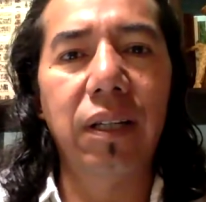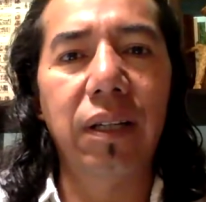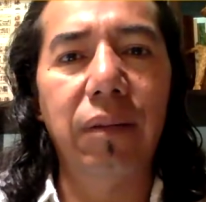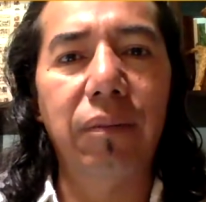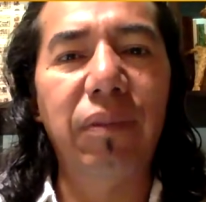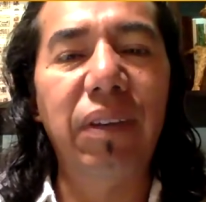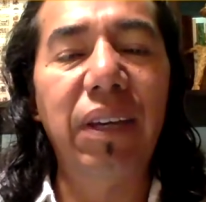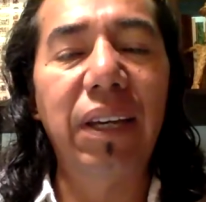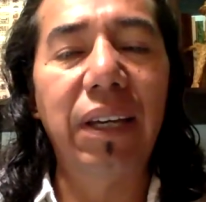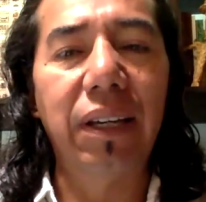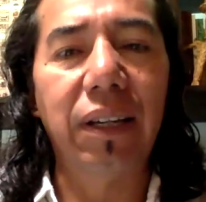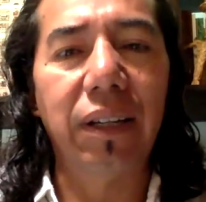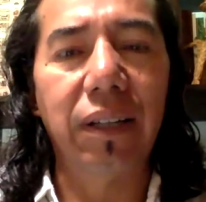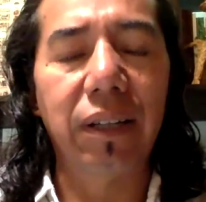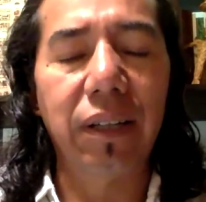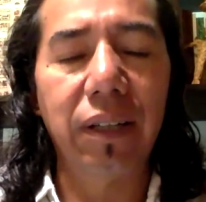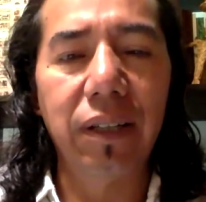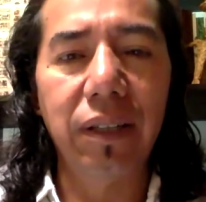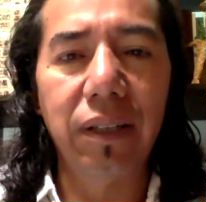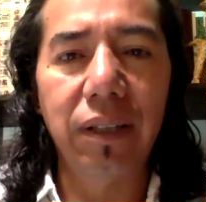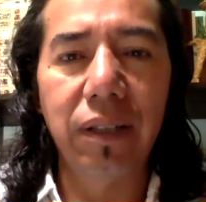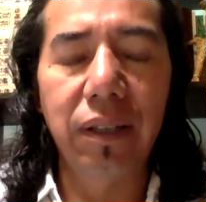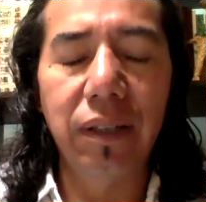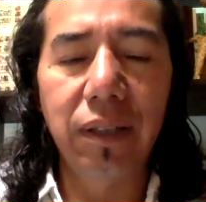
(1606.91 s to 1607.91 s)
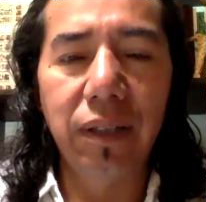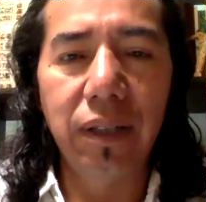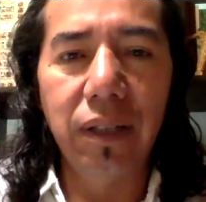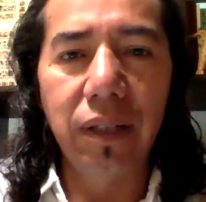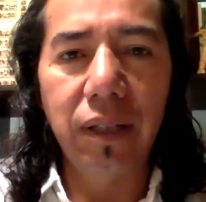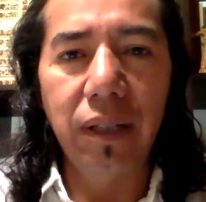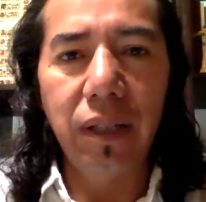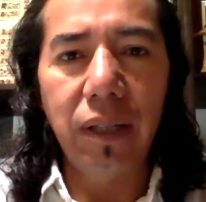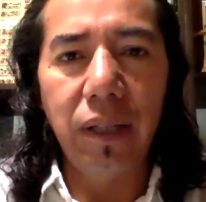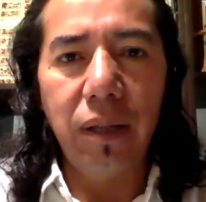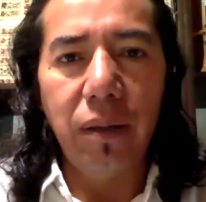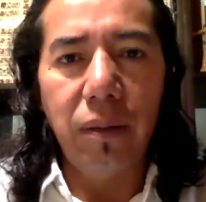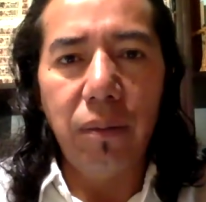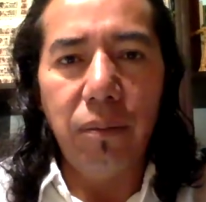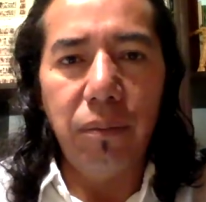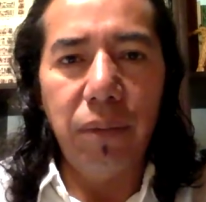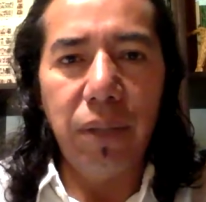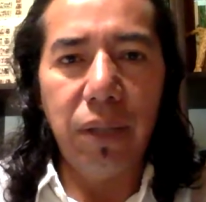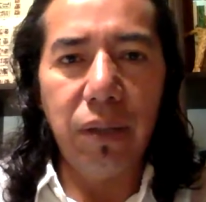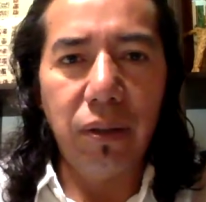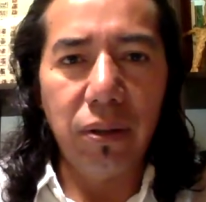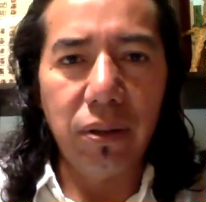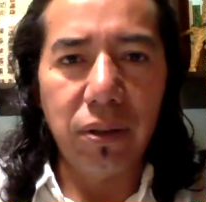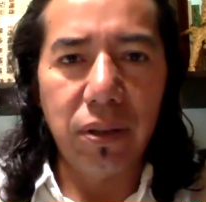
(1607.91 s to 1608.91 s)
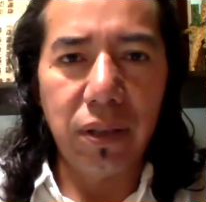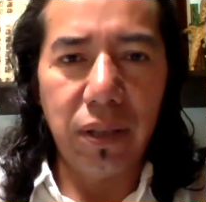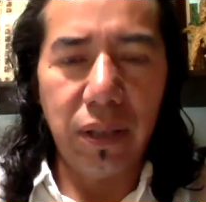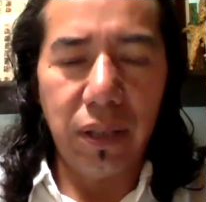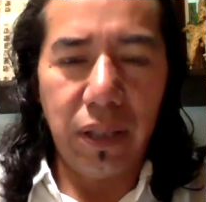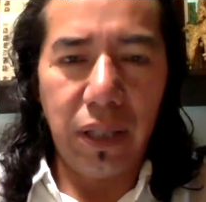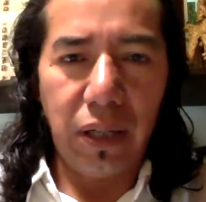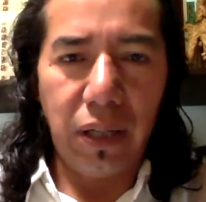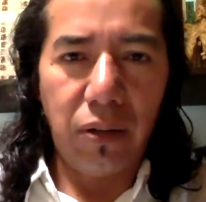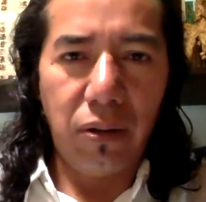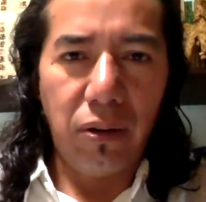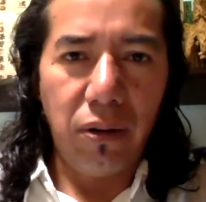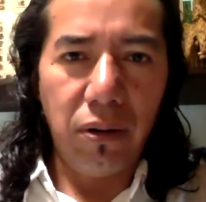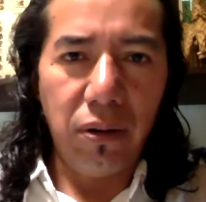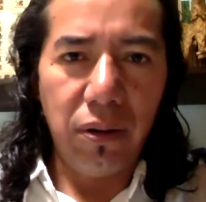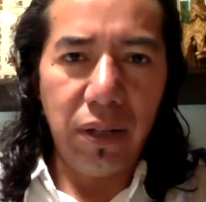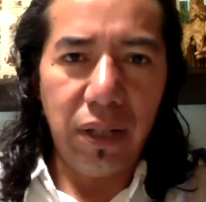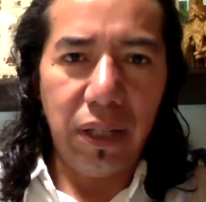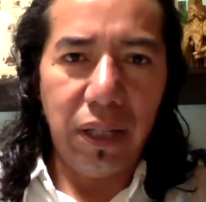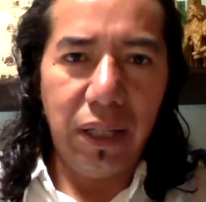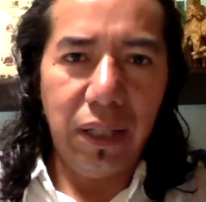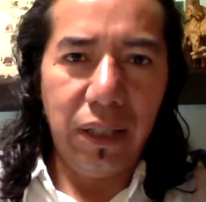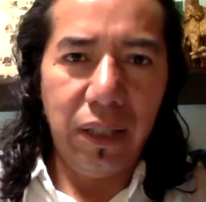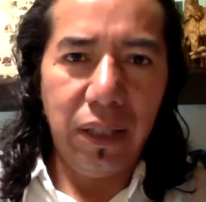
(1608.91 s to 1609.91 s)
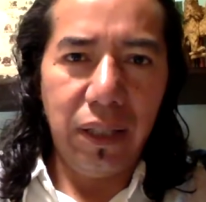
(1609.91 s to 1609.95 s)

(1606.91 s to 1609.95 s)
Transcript: being, because the corn in